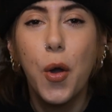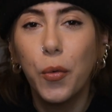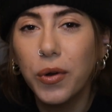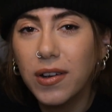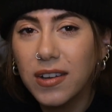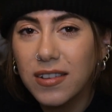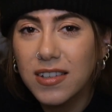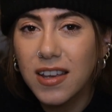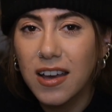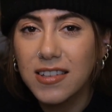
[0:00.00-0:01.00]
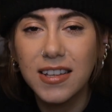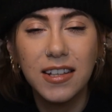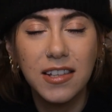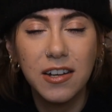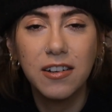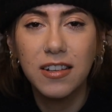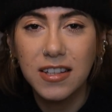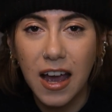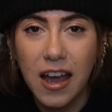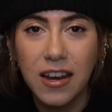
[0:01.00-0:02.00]
We're gonna discuss interior
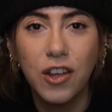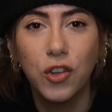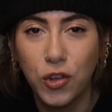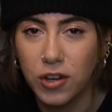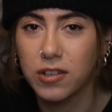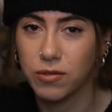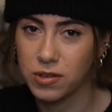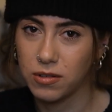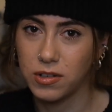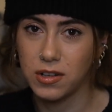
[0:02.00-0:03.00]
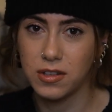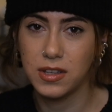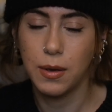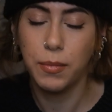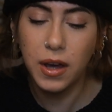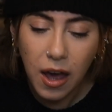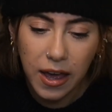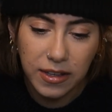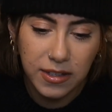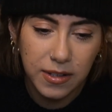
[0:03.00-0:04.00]
design New Year's resolutions,
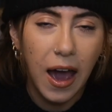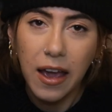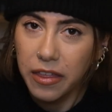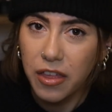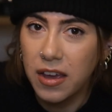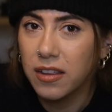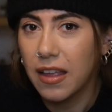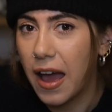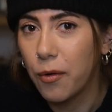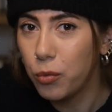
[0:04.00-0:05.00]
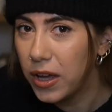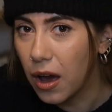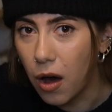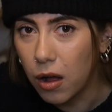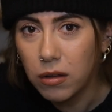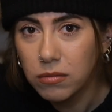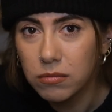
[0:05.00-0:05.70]
because I think that we all,